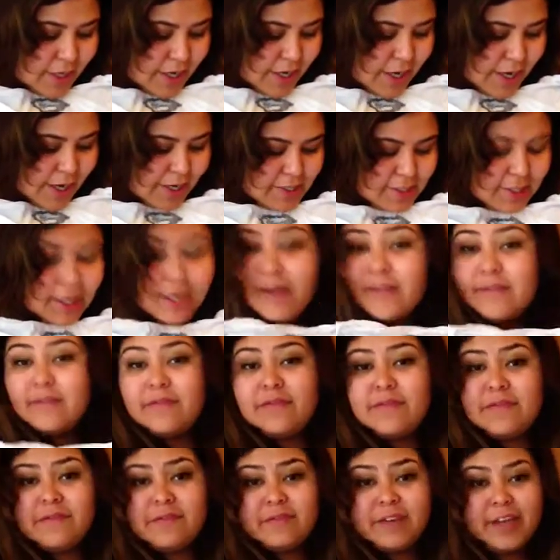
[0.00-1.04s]
I love,
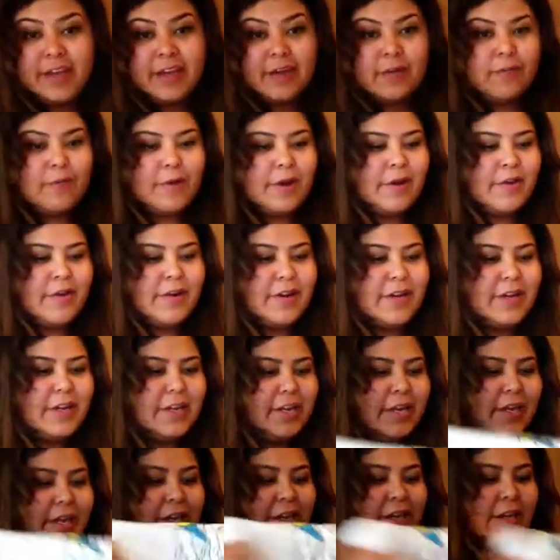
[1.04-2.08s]
like, wearing,
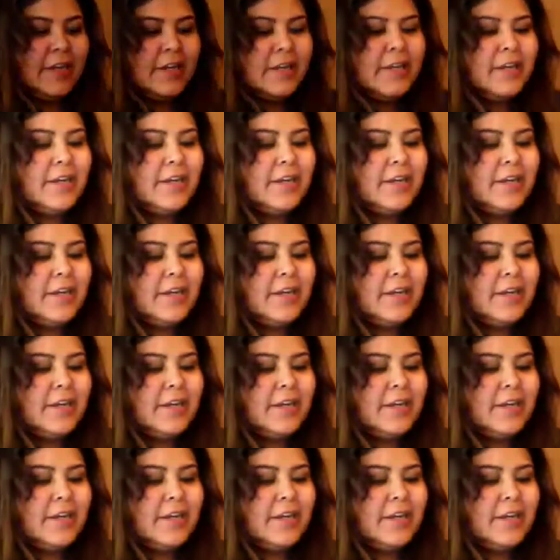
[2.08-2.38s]
like,